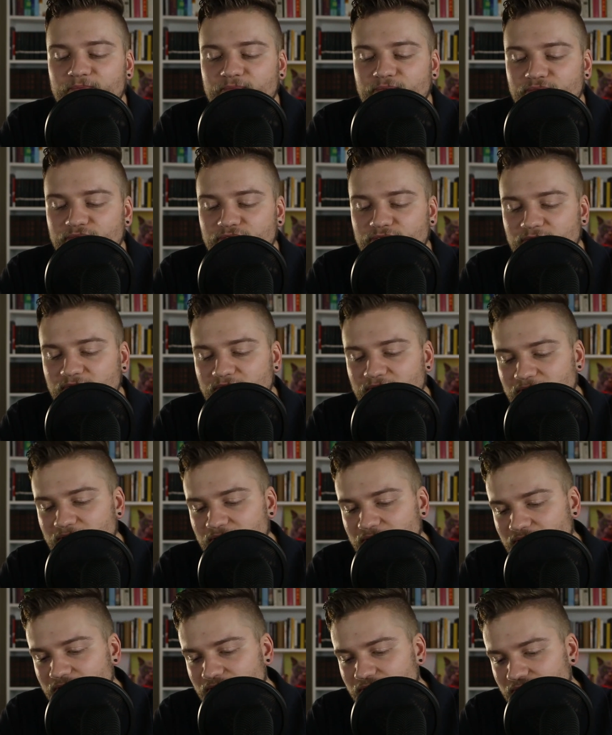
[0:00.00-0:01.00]

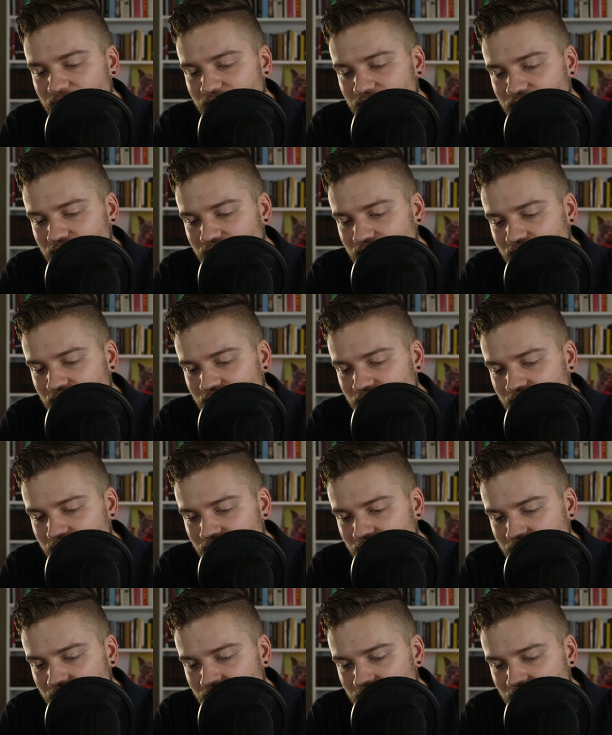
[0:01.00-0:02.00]

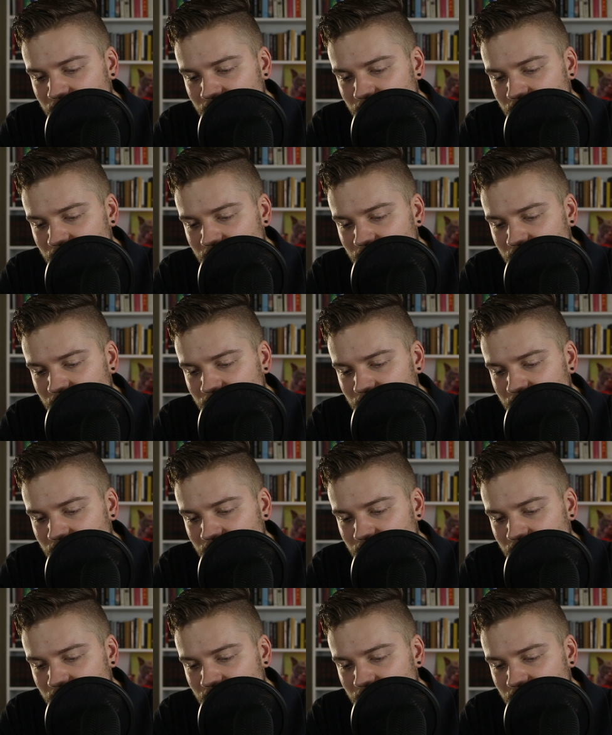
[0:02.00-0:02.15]
Nobody speaks.